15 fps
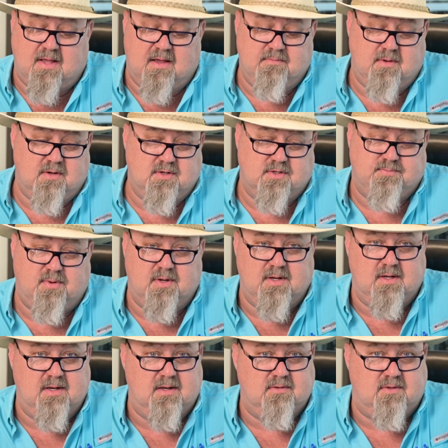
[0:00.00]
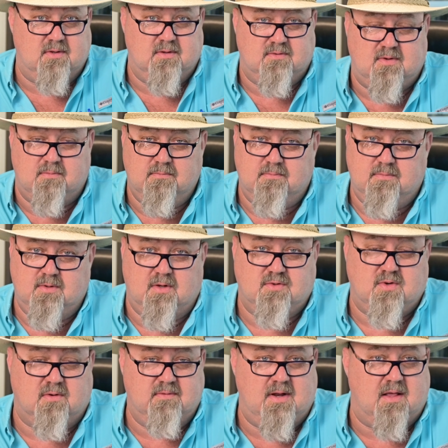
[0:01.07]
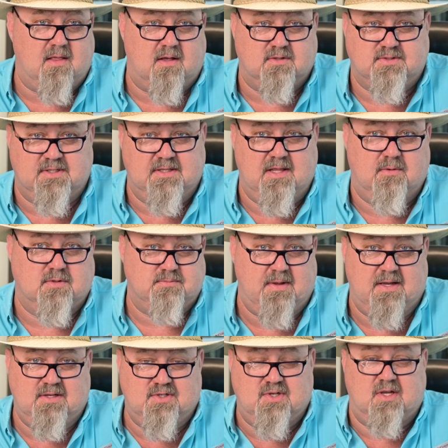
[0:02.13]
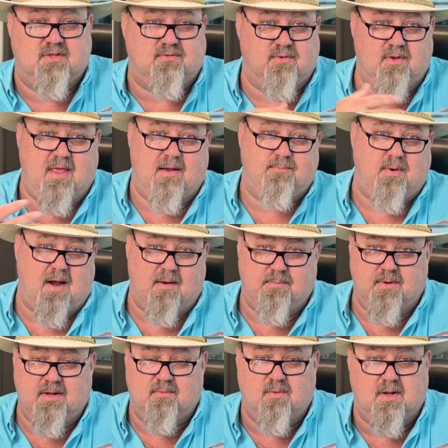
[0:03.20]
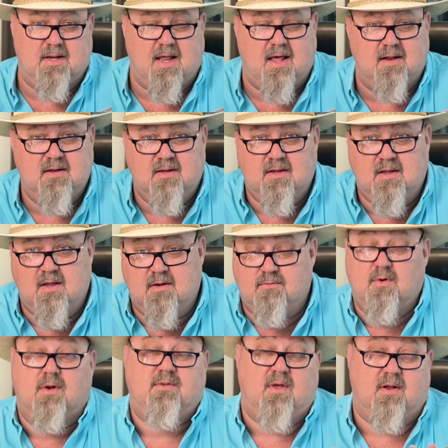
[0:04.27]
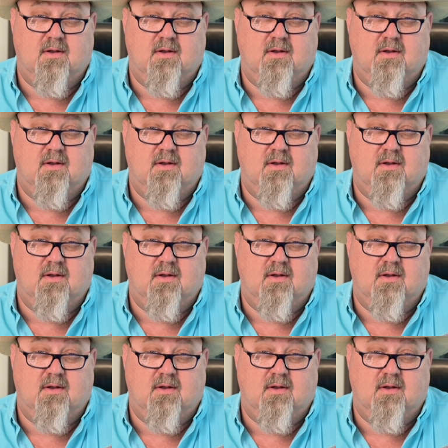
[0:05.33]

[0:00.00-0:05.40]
of the time they're just putting it into some you know, sort of an LLC that was made just for that property and whatnot for a